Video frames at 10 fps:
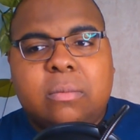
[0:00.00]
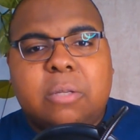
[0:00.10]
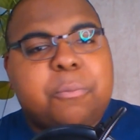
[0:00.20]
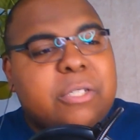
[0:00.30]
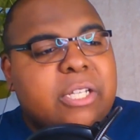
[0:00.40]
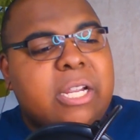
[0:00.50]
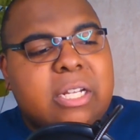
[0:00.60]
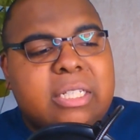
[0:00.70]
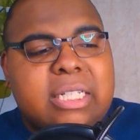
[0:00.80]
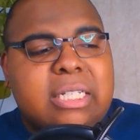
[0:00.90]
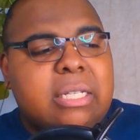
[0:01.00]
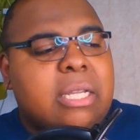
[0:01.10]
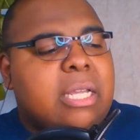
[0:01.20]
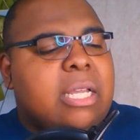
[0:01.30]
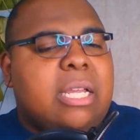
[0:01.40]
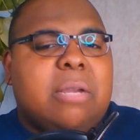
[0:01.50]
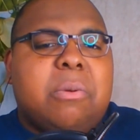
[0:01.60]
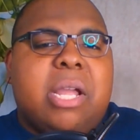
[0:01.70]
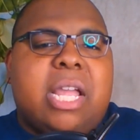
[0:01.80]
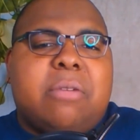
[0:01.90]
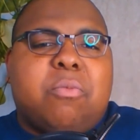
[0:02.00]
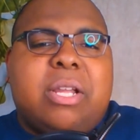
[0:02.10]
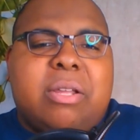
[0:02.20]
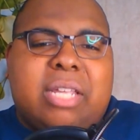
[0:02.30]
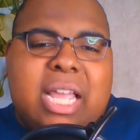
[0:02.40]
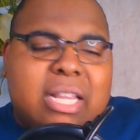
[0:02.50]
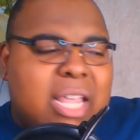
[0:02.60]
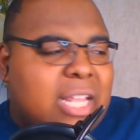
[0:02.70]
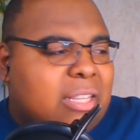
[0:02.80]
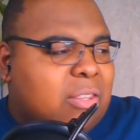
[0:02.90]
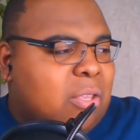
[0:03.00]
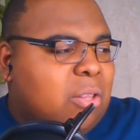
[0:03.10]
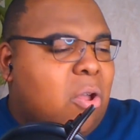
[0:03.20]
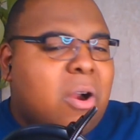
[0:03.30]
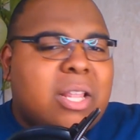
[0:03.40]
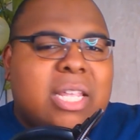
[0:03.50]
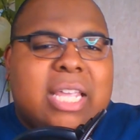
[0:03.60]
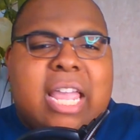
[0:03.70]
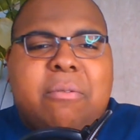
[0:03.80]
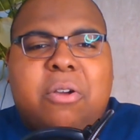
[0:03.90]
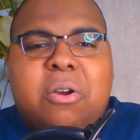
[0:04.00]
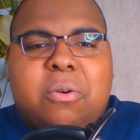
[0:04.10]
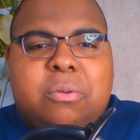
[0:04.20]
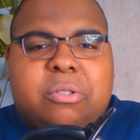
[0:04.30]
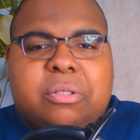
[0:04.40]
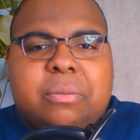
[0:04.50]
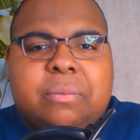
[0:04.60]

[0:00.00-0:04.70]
Particularly, the longer the game goes.